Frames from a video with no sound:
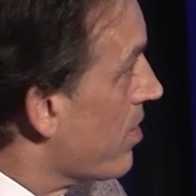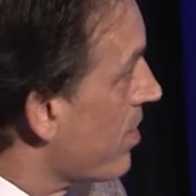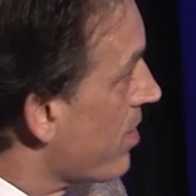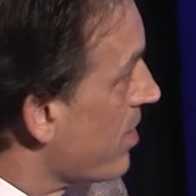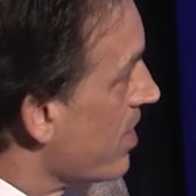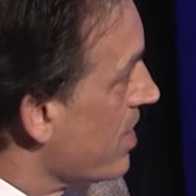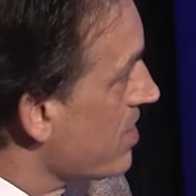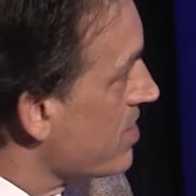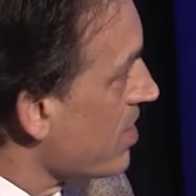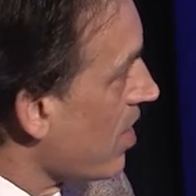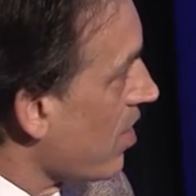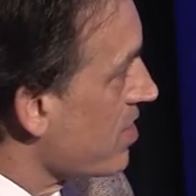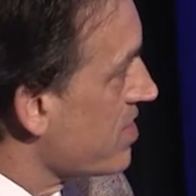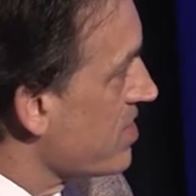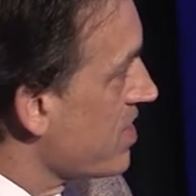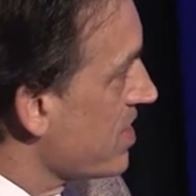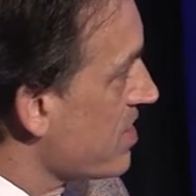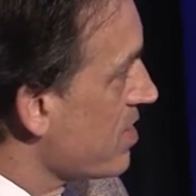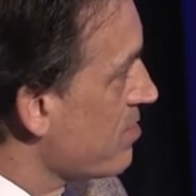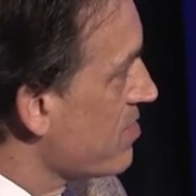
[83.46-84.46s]
These are
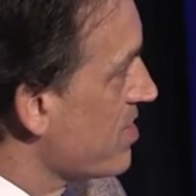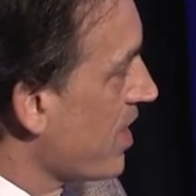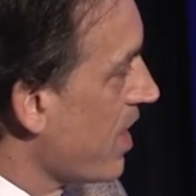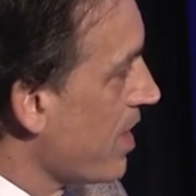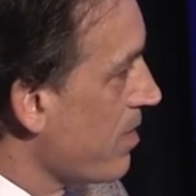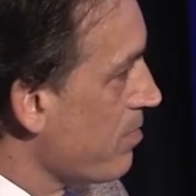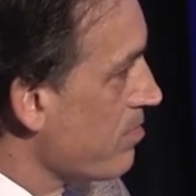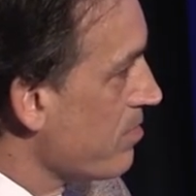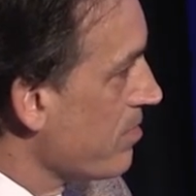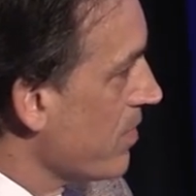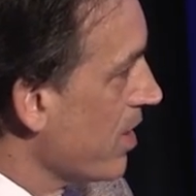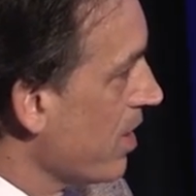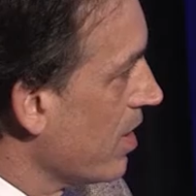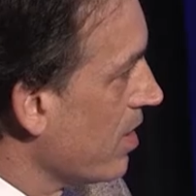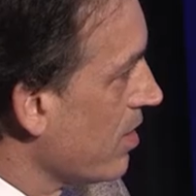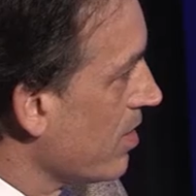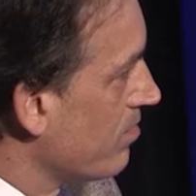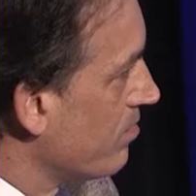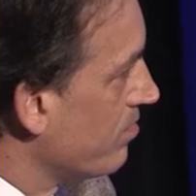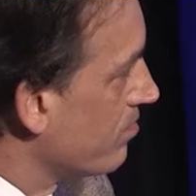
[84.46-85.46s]
systems that I'm
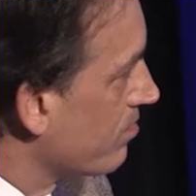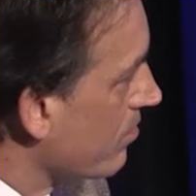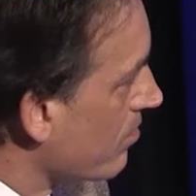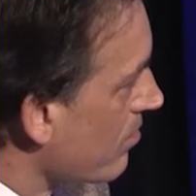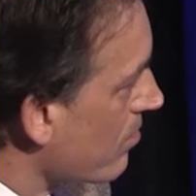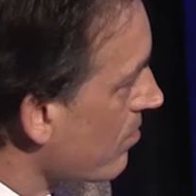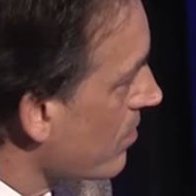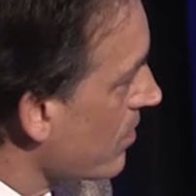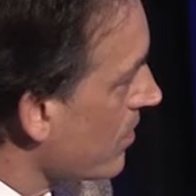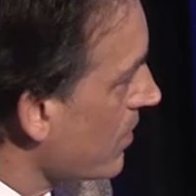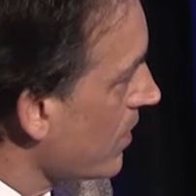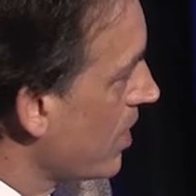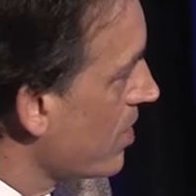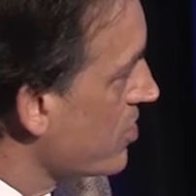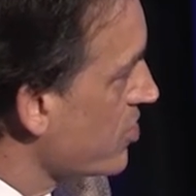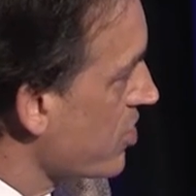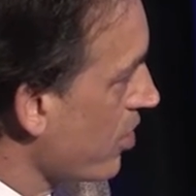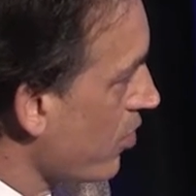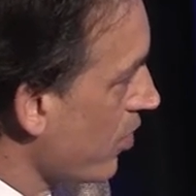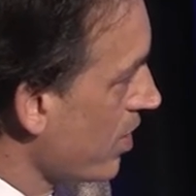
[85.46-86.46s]
a
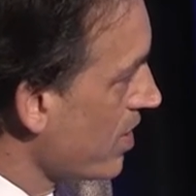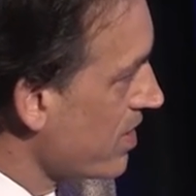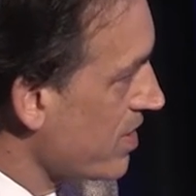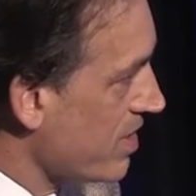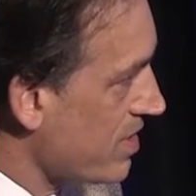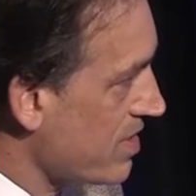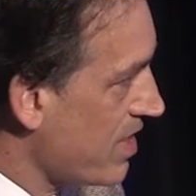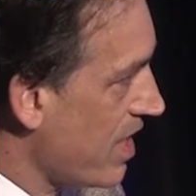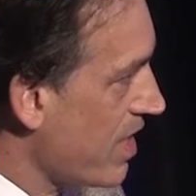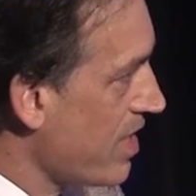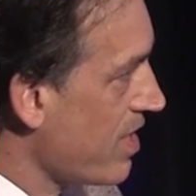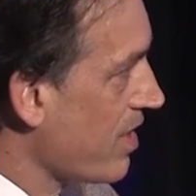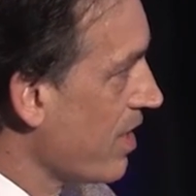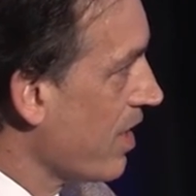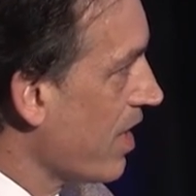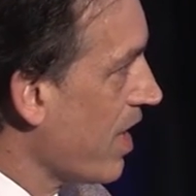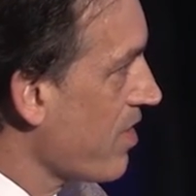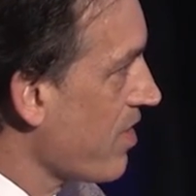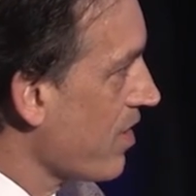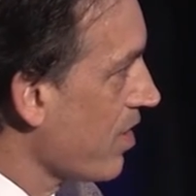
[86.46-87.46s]
chagrin to say
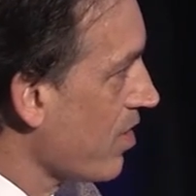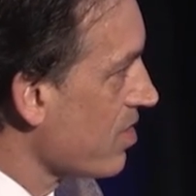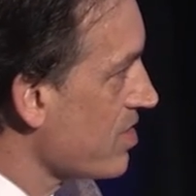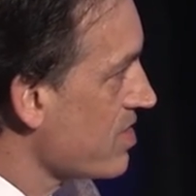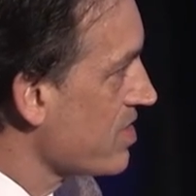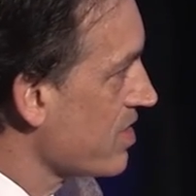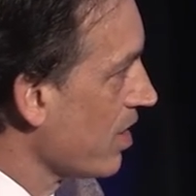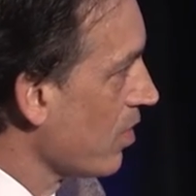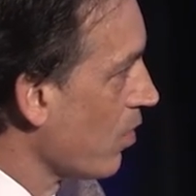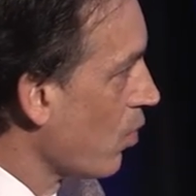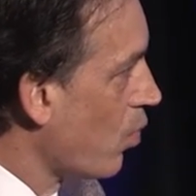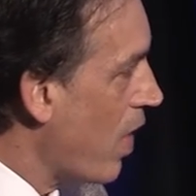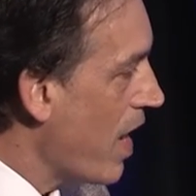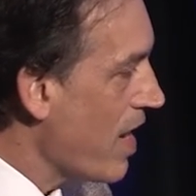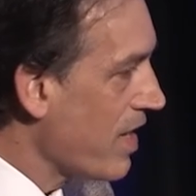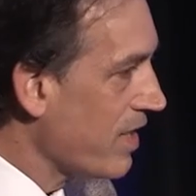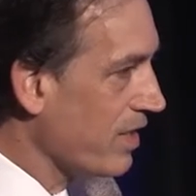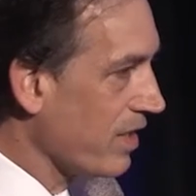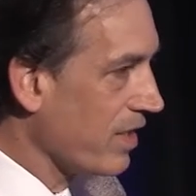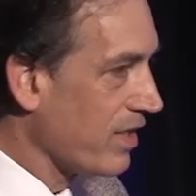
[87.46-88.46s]
that I think are still
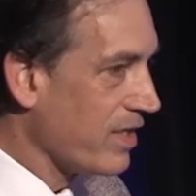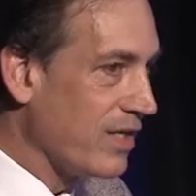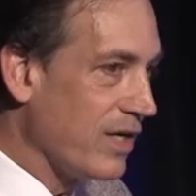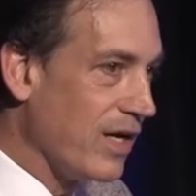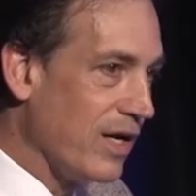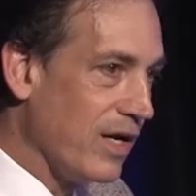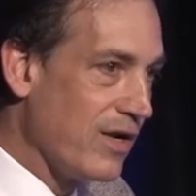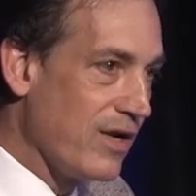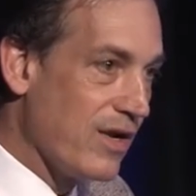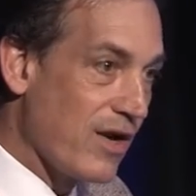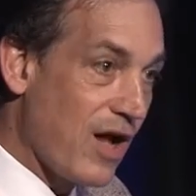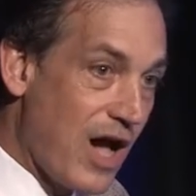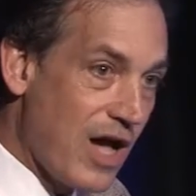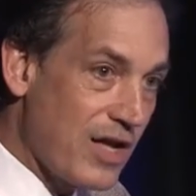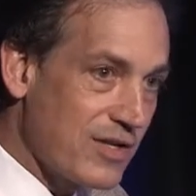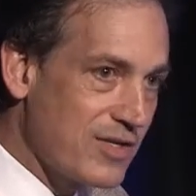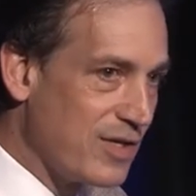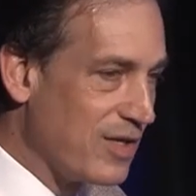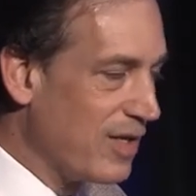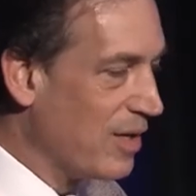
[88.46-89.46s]
widely uh,
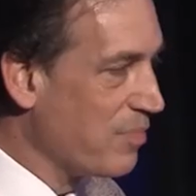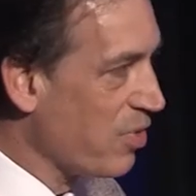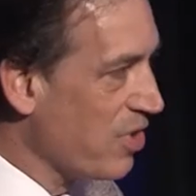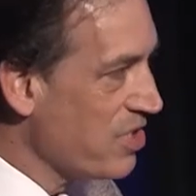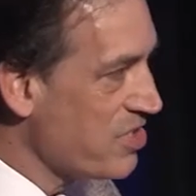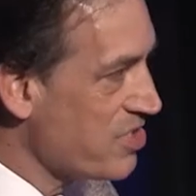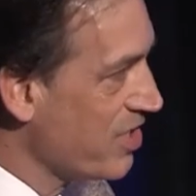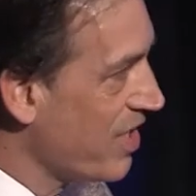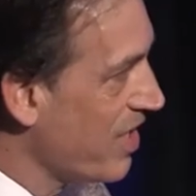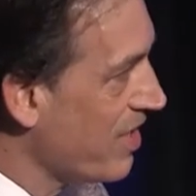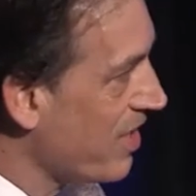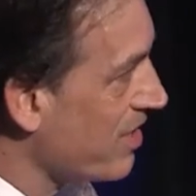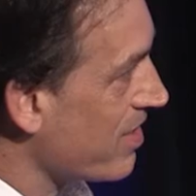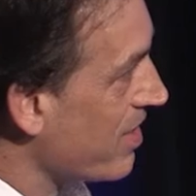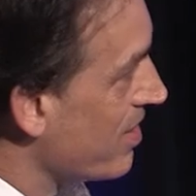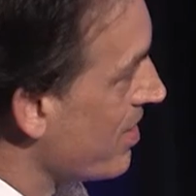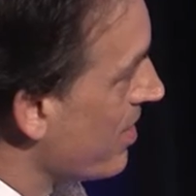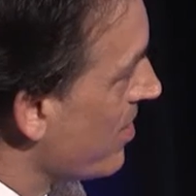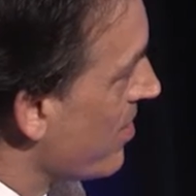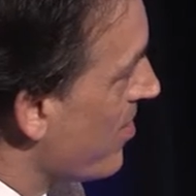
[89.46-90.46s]
not
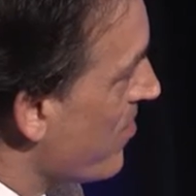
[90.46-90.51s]
appreciated.